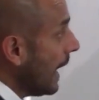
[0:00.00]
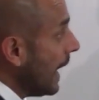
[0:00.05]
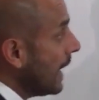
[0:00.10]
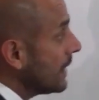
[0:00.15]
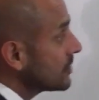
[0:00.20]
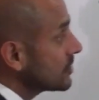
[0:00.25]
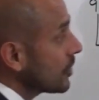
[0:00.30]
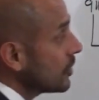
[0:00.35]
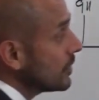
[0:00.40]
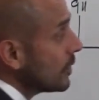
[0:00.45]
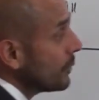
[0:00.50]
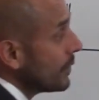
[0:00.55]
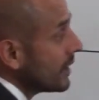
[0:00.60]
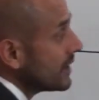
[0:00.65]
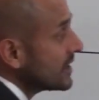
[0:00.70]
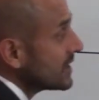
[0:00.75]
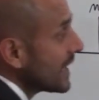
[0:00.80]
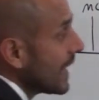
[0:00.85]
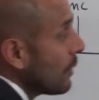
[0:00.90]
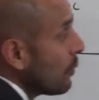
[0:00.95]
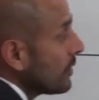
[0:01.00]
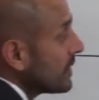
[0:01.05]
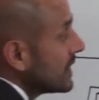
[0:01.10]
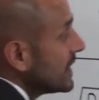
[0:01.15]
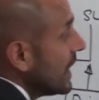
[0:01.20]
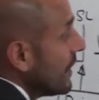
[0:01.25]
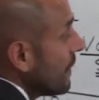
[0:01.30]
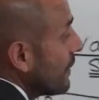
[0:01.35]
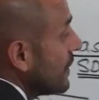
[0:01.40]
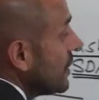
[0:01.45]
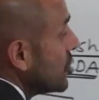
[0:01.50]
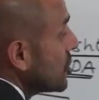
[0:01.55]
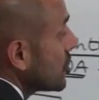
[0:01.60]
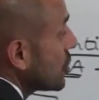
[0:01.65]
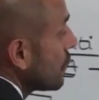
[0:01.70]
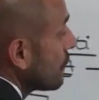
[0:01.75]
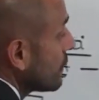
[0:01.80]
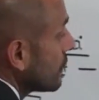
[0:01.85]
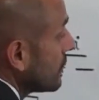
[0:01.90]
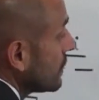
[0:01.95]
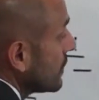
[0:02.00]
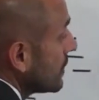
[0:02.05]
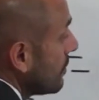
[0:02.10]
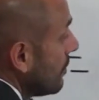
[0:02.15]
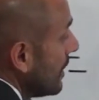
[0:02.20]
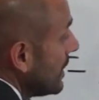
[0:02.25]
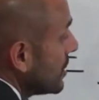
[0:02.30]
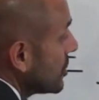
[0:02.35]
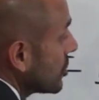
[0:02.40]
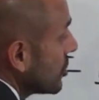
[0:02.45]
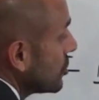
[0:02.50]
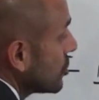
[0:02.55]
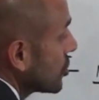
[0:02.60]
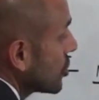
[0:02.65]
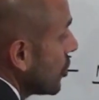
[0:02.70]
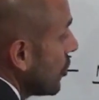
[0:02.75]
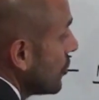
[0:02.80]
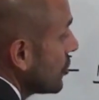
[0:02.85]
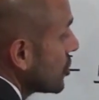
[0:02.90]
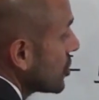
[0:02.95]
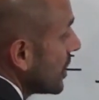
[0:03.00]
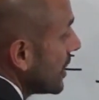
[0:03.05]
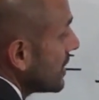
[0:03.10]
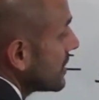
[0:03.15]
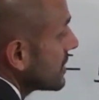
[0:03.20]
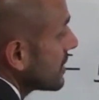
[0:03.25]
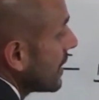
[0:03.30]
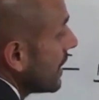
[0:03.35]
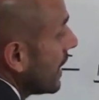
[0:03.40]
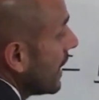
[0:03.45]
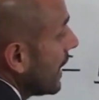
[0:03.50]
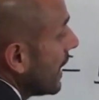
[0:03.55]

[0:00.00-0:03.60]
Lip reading: And so that we understand what the definition of the militant church is,